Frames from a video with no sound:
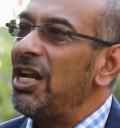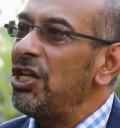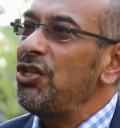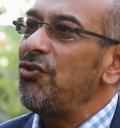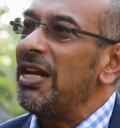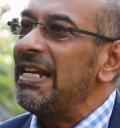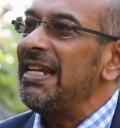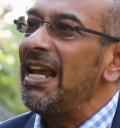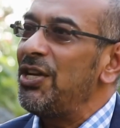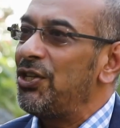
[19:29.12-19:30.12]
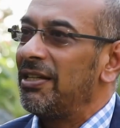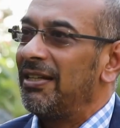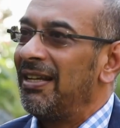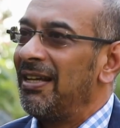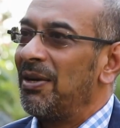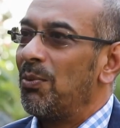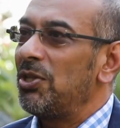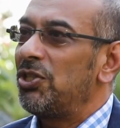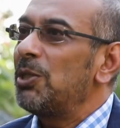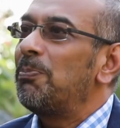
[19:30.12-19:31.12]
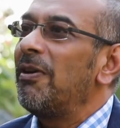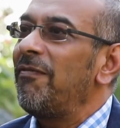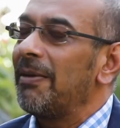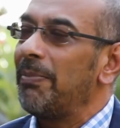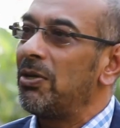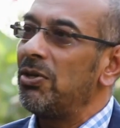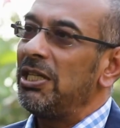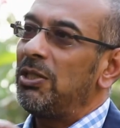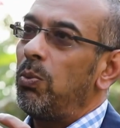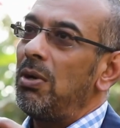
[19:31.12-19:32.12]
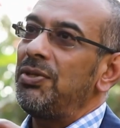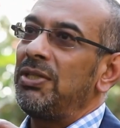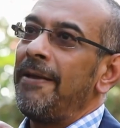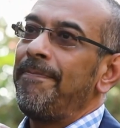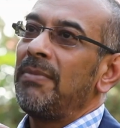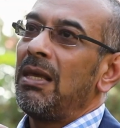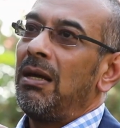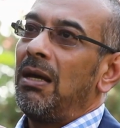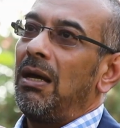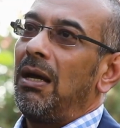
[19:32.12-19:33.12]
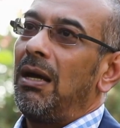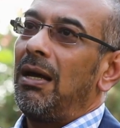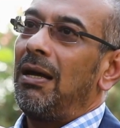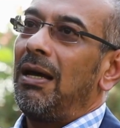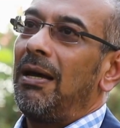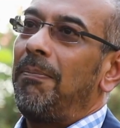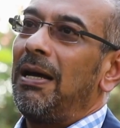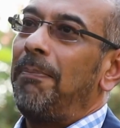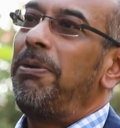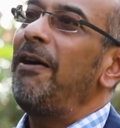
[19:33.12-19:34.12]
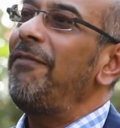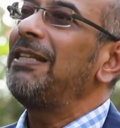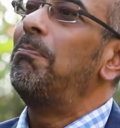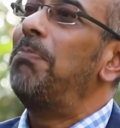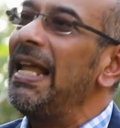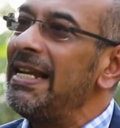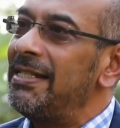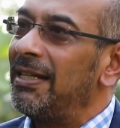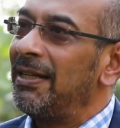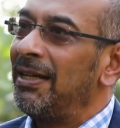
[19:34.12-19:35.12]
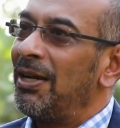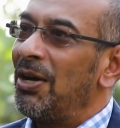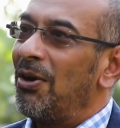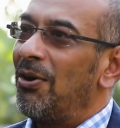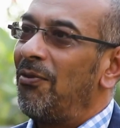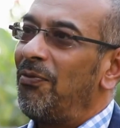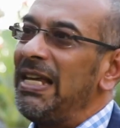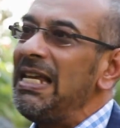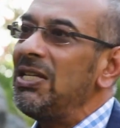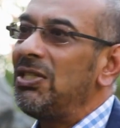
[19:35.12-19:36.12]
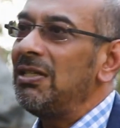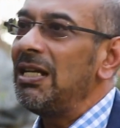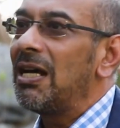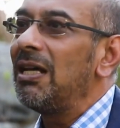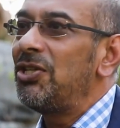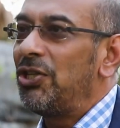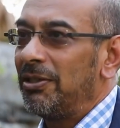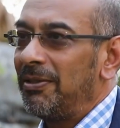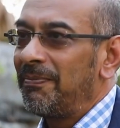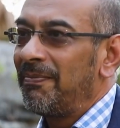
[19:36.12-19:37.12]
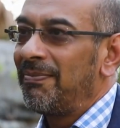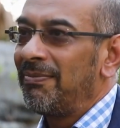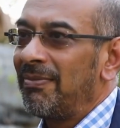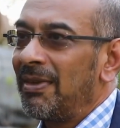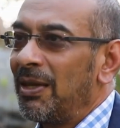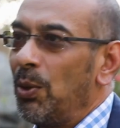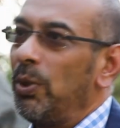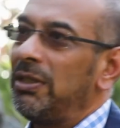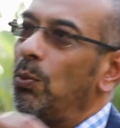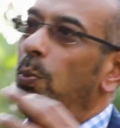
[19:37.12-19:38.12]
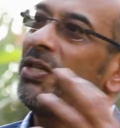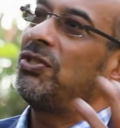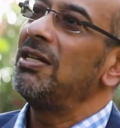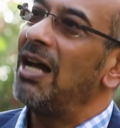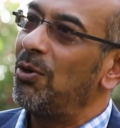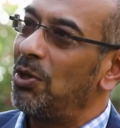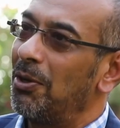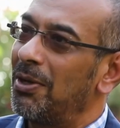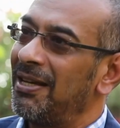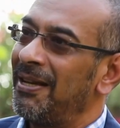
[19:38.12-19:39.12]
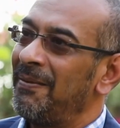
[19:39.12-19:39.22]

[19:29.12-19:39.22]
energy radiation was just perfect, because it was a perfect blend of Eastern culture with Western outlook.